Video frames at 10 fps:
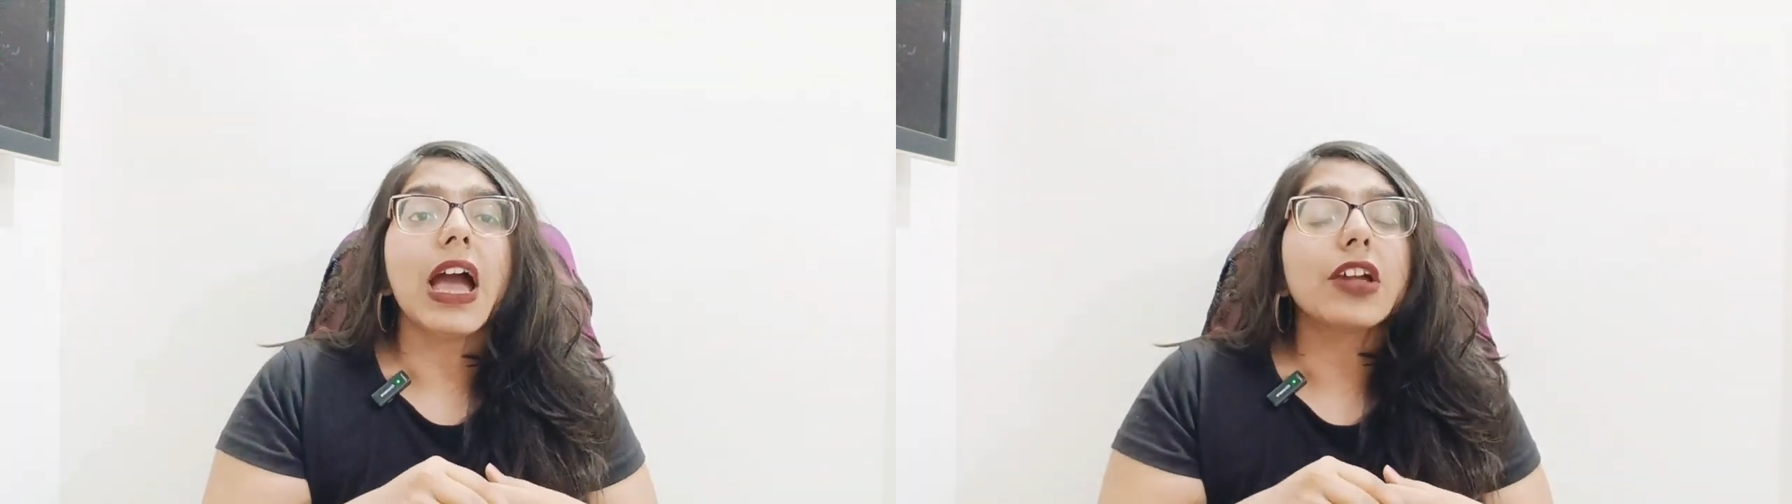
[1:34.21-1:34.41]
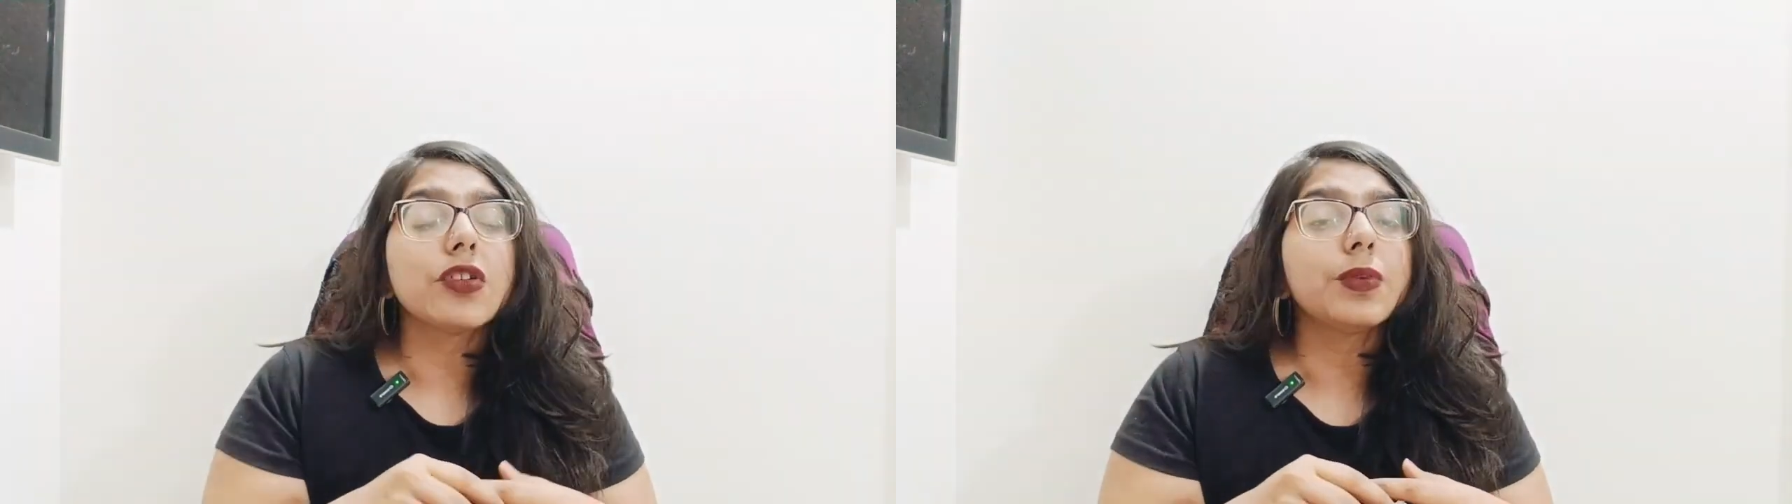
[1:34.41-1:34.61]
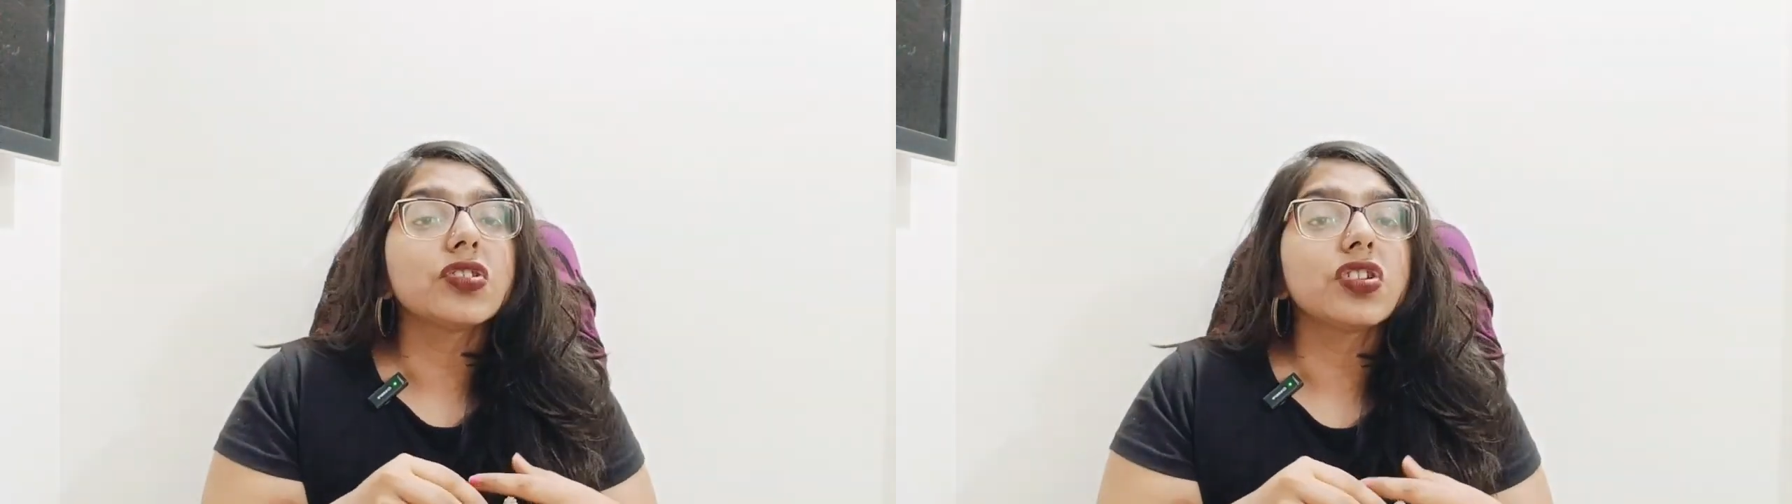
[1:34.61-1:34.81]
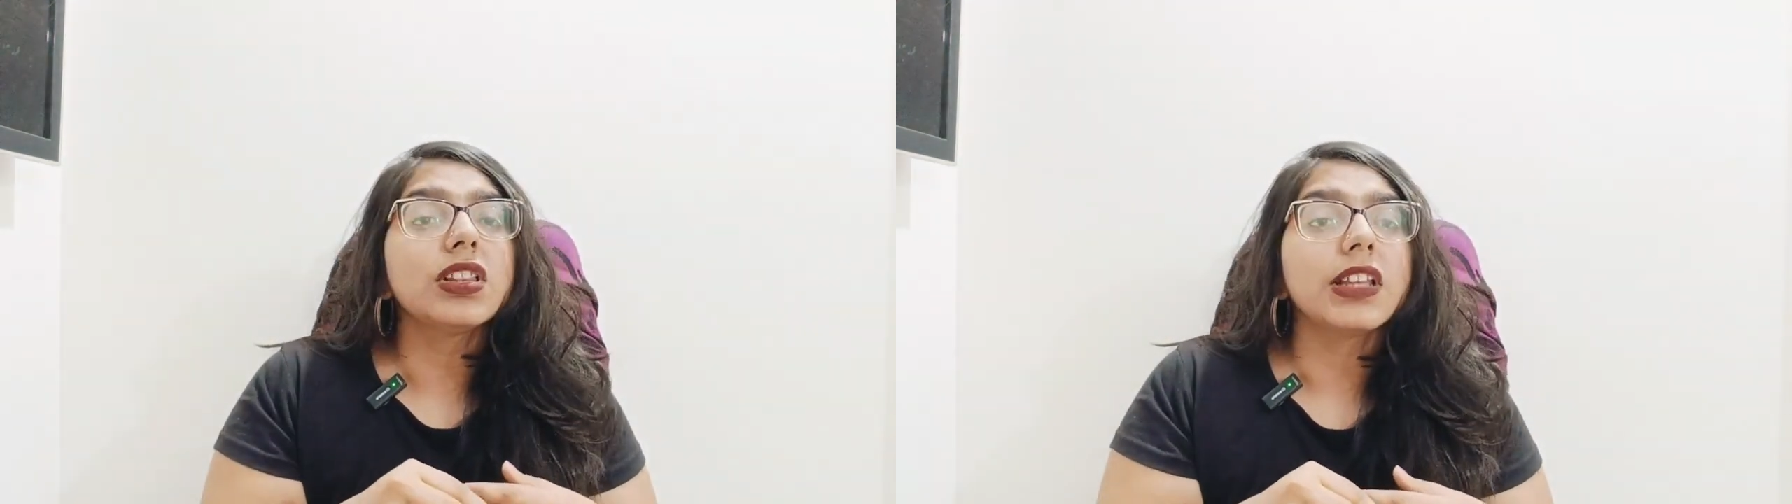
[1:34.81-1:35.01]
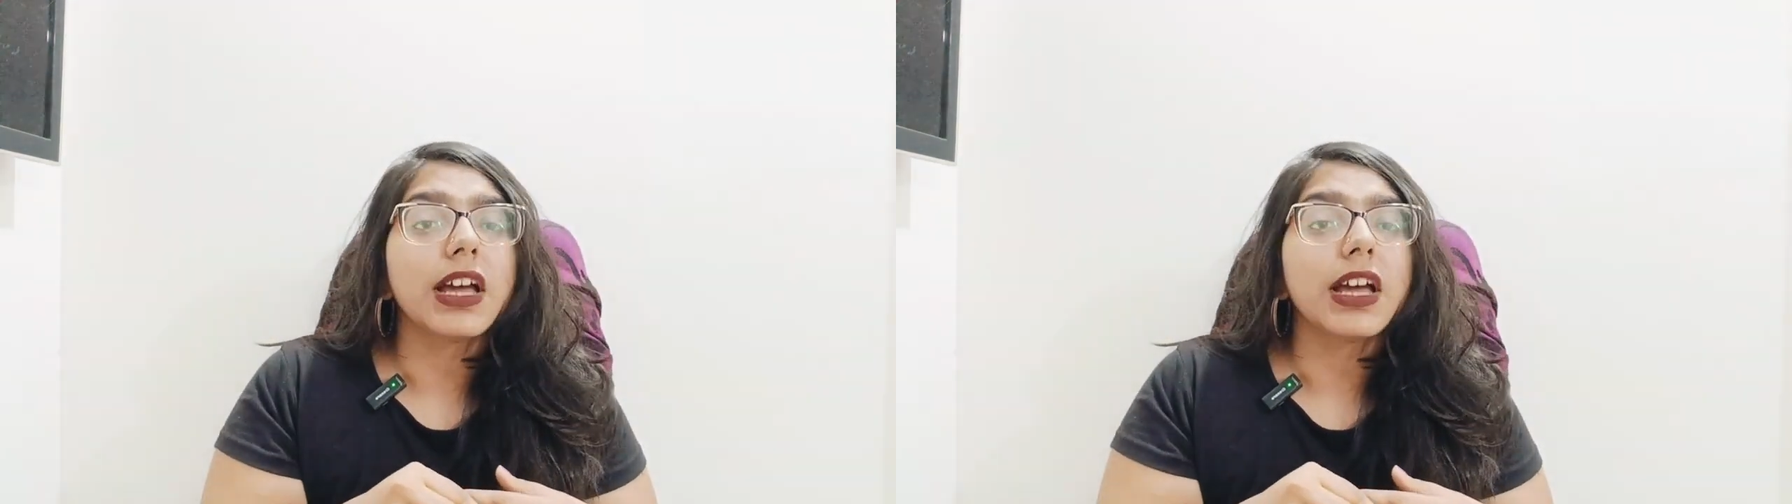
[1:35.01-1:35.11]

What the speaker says: acupressure